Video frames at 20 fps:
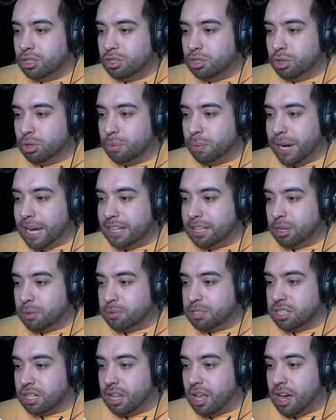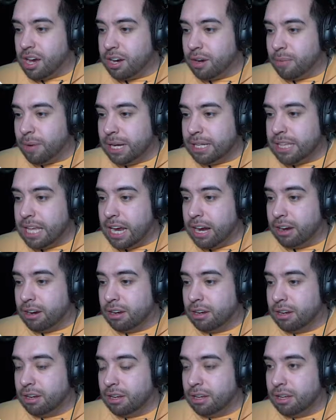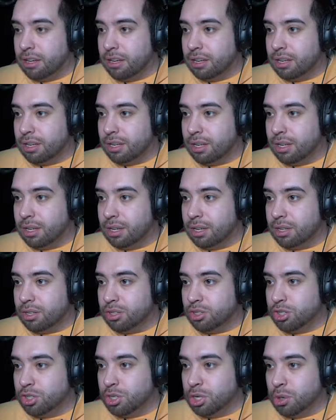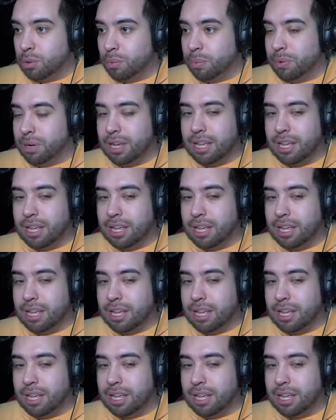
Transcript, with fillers: Dude, wait, there was a locker right there! Shoot.